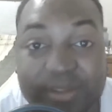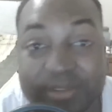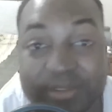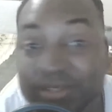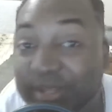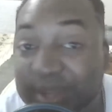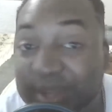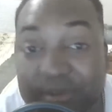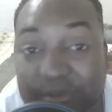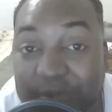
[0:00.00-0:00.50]

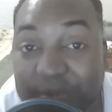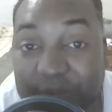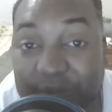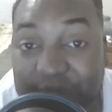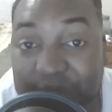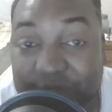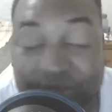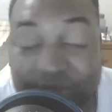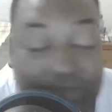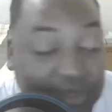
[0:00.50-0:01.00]
It's like everywhere
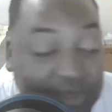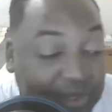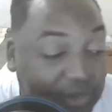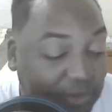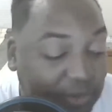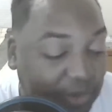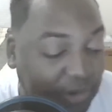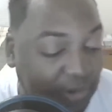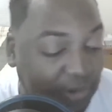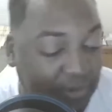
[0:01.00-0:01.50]
else in the
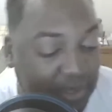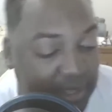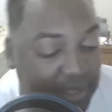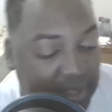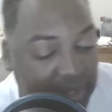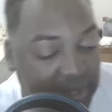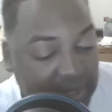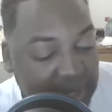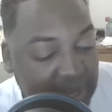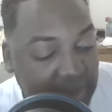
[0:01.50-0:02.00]
world.
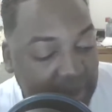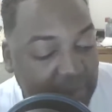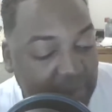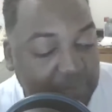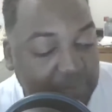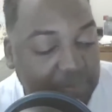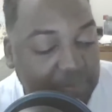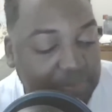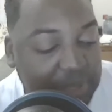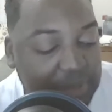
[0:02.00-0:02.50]
Now,
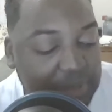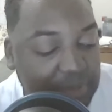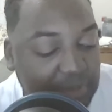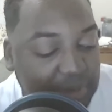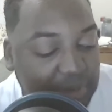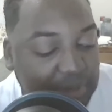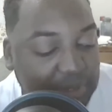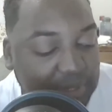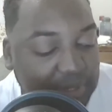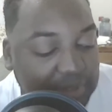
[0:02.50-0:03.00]
people
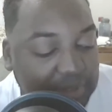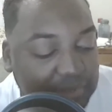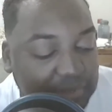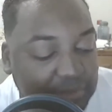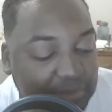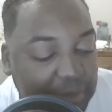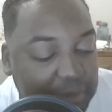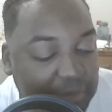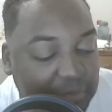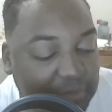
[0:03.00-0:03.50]
want to look at the
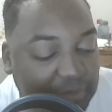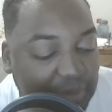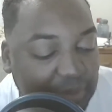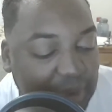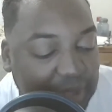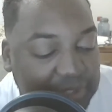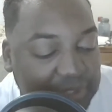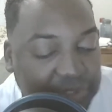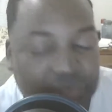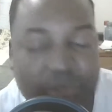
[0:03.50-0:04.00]
form of
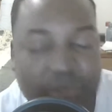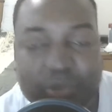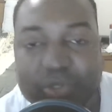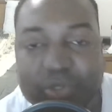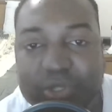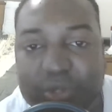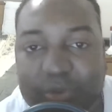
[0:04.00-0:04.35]
prostitution